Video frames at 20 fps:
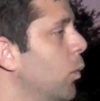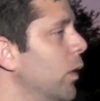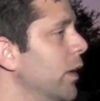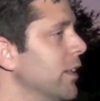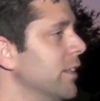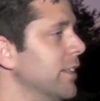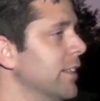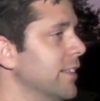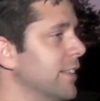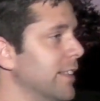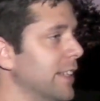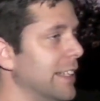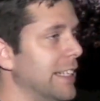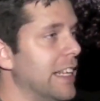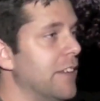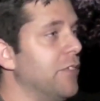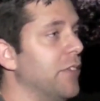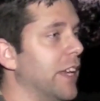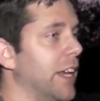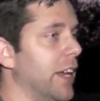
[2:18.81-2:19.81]
What is the
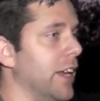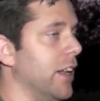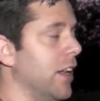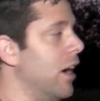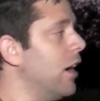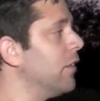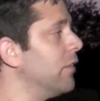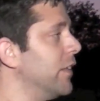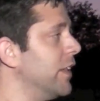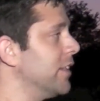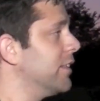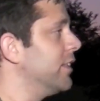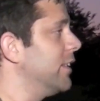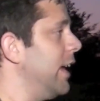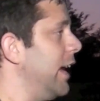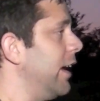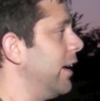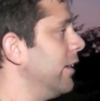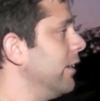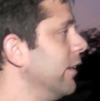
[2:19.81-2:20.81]
significance of
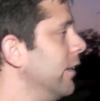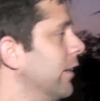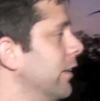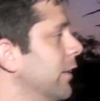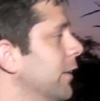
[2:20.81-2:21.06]
this date?